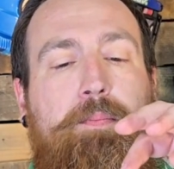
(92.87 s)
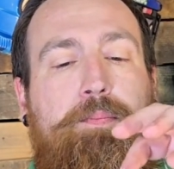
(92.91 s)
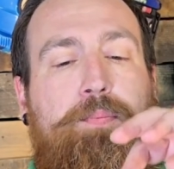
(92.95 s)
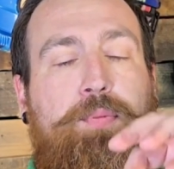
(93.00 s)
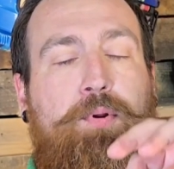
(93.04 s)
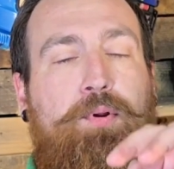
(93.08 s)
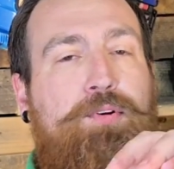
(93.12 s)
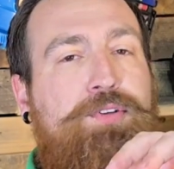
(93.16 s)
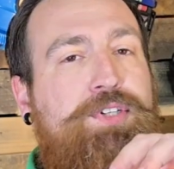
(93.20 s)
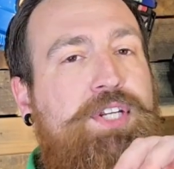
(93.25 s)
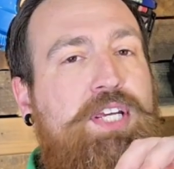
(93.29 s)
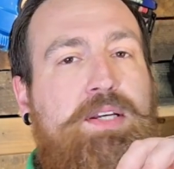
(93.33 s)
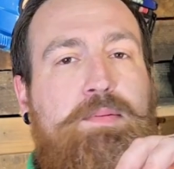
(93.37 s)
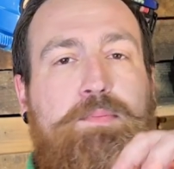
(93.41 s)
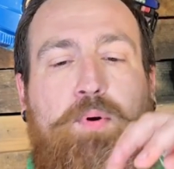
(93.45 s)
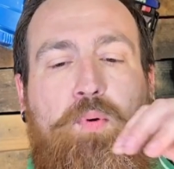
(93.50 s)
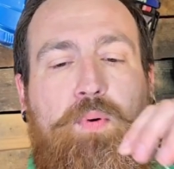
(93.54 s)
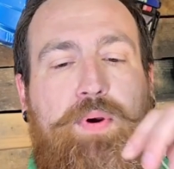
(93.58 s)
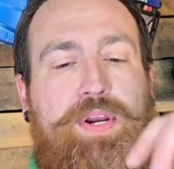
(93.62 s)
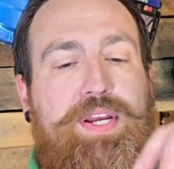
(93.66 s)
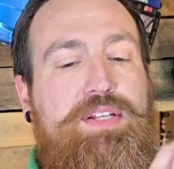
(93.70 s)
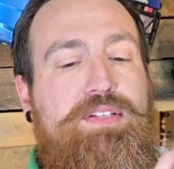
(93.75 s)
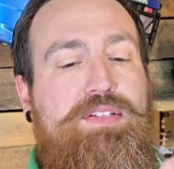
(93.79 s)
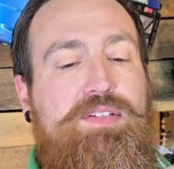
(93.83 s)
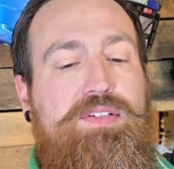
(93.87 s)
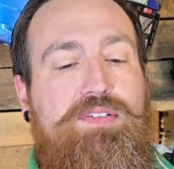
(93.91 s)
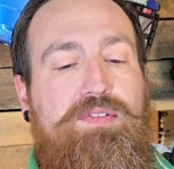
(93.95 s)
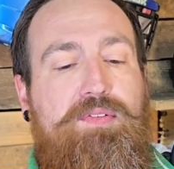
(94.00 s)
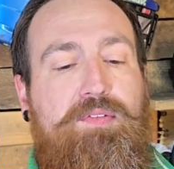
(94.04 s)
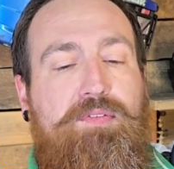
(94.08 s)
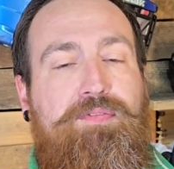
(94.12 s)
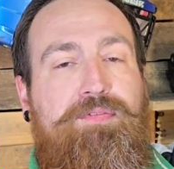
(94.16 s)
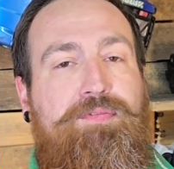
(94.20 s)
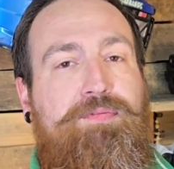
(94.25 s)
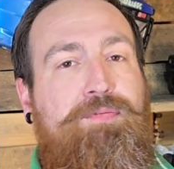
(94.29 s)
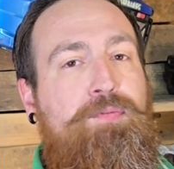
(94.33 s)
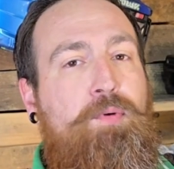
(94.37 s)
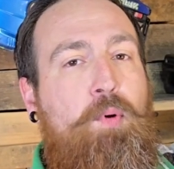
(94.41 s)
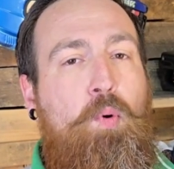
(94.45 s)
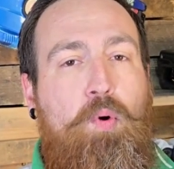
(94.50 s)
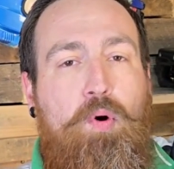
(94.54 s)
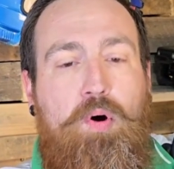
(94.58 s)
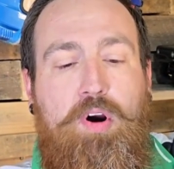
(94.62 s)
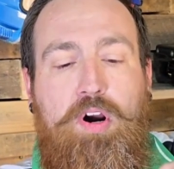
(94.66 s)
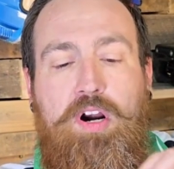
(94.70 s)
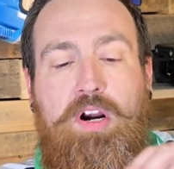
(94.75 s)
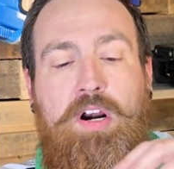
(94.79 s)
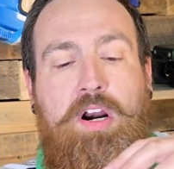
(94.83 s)
bolting points
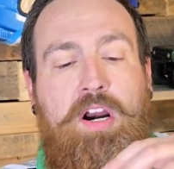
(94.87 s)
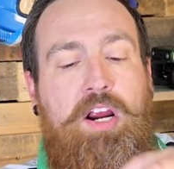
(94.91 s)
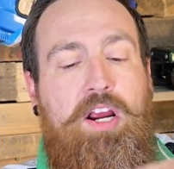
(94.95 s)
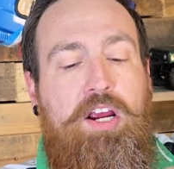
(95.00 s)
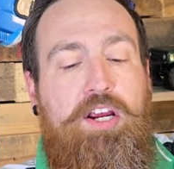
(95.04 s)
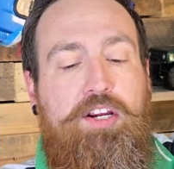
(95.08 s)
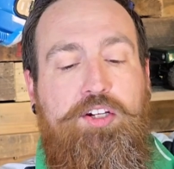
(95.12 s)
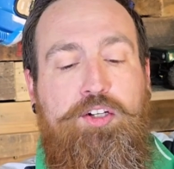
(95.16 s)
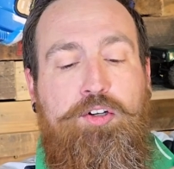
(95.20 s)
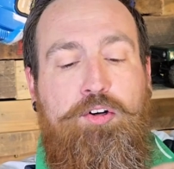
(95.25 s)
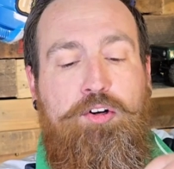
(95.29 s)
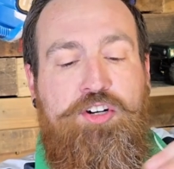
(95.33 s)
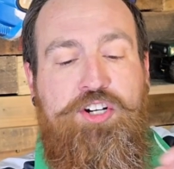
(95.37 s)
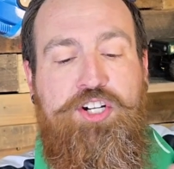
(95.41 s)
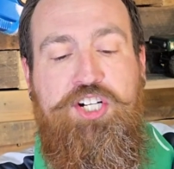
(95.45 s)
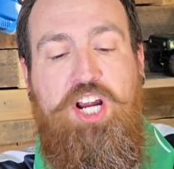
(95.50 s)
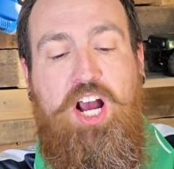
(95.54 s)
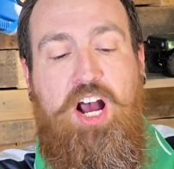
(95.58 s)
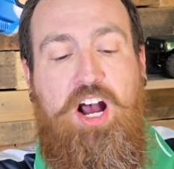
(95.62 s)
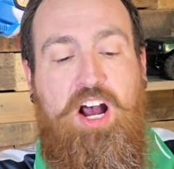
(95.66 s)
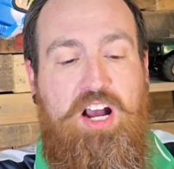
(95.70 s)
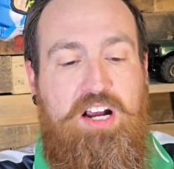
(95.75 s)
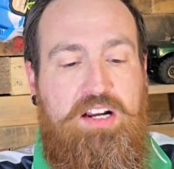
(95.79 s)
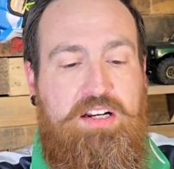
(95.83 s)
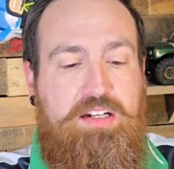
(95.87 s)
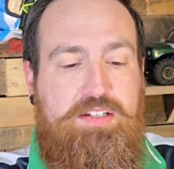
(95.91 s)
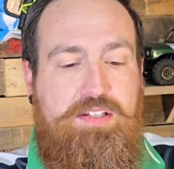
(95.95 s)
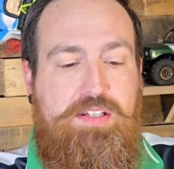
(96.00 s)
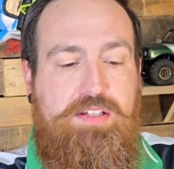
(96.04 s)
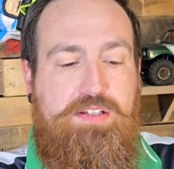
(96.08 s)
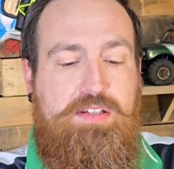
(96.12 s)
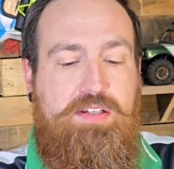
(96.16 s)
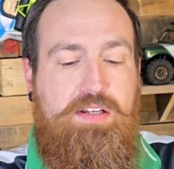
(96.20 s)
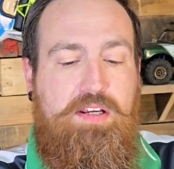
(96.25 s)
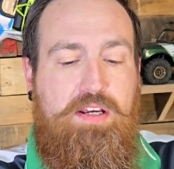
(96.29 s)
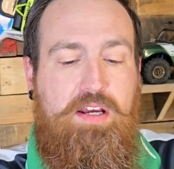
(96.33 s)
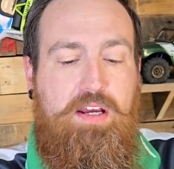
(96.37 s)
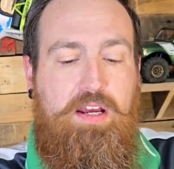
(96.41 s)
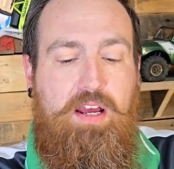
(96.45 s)
for your shocks.